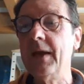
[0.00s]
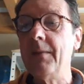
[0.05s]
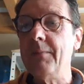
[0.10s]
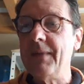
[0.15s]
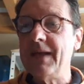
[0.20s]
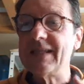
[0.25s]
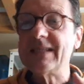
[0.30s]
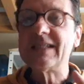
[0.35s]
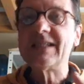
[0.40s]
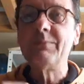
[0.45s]

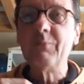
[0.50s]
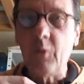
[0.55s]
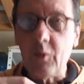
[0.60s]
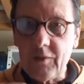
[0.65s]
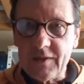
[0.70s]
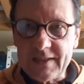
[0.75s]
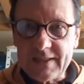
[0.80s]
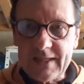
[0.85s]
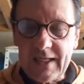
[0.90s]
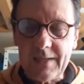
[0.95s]
Make
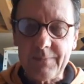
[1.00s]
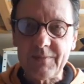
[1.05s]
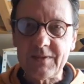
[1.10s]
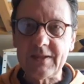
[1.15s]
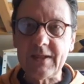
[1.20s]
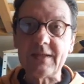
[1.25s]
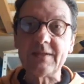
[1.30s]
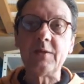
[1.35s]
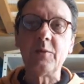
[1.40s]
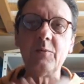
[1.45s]
small steps.
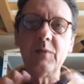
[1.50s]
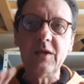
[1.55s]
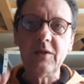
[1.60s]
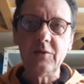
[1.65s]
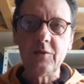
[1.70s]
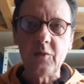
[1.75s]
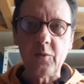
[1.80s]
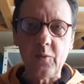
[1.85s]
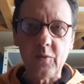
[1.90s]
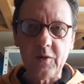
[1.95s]
Doesn't mean
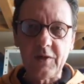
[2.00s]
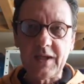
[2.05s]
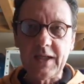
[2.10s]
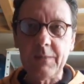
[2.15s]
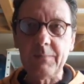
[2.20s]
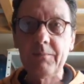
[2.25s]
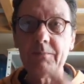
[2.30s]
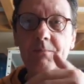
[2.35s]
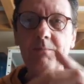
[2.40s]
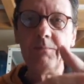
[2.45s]
you don't want to
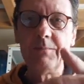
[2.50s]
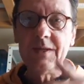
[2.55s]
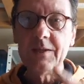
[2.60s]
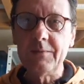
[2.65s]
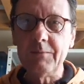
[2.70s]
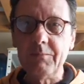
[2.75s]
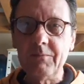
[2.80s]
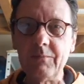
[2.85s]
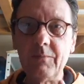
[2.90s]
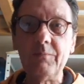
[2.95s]
keep
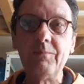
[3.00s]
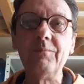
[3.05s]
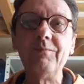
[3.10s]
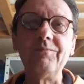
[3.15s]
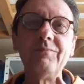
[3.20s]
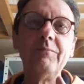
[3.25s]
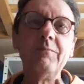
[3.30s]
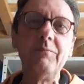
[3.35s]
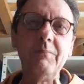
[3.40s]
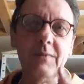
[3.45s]

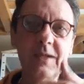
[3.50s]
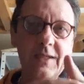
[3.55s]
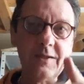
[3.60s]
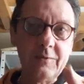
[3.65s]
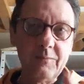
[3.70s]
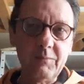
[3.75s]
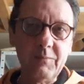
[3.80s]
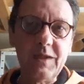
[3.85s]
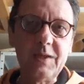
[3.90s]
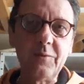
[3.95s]

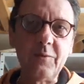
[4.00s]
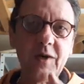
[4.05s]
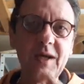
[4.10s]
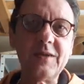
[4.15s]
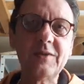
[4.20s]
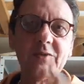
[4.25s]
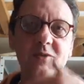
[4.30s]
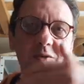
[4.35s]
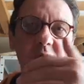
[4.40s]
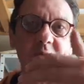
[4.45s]

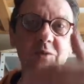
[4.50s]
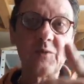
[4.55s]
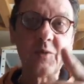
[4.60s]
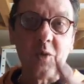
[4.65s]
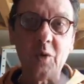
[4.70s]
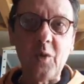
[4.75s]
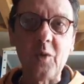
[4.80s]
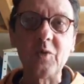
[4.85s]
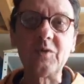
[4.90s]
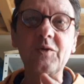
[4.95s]
mid-range
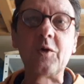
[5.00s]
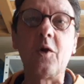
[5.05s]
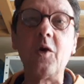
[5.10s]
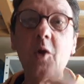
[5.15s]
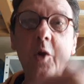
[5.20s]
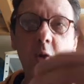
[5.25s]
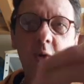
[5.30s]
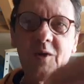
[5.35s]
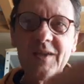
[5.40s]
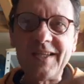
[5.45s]
goals or
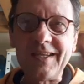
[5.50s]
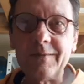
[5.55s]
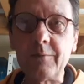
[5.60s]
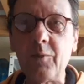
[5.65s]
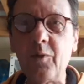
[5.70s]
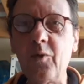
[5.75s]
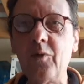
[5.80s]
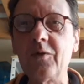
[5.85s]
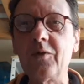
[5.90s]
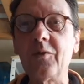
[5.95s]

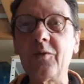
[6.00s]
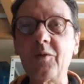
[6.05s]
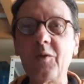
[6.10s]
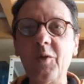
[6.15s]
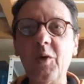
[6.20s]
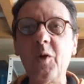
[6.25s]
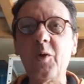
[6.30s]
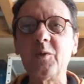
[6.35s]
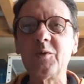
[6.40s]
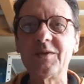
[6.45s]
long-term
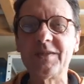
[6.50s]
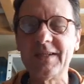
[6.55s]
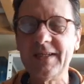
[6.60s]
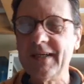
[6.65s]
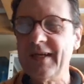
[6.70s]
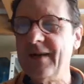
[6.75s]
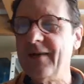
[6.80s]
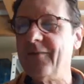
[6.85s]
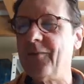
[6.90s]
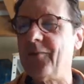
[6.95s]
goals
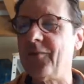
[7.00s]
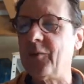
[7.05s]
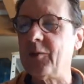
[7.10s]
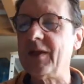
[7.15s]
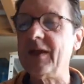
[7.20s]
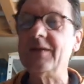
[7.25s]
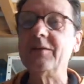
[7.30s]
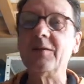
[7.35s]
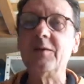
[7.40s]
for that.